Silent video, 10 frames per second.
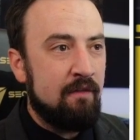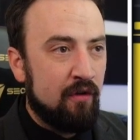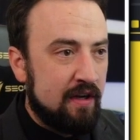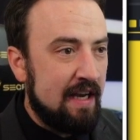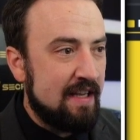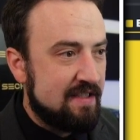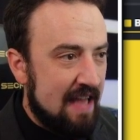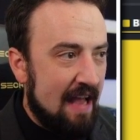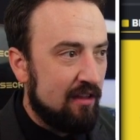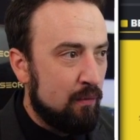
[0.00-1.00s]
I forget
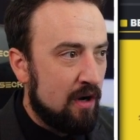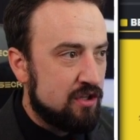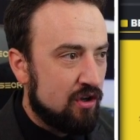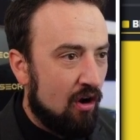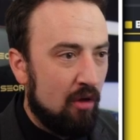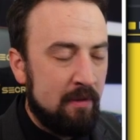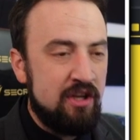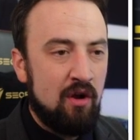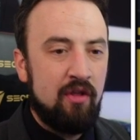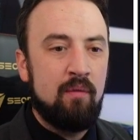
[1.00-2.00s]
exactly what it's called,
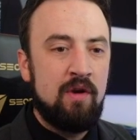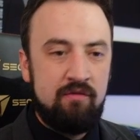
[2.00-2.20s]
but you know,